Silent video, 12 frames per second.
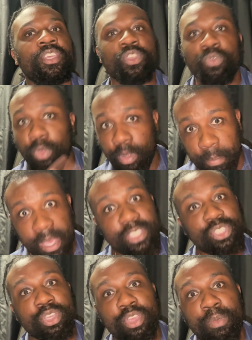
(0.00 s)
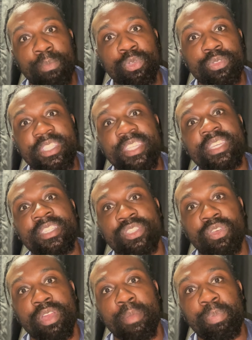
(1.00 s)
You want to make sure your music is
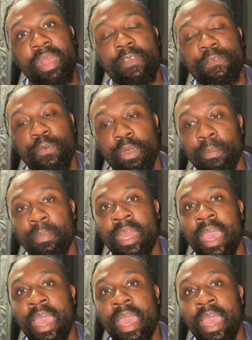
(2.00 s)
on their platform.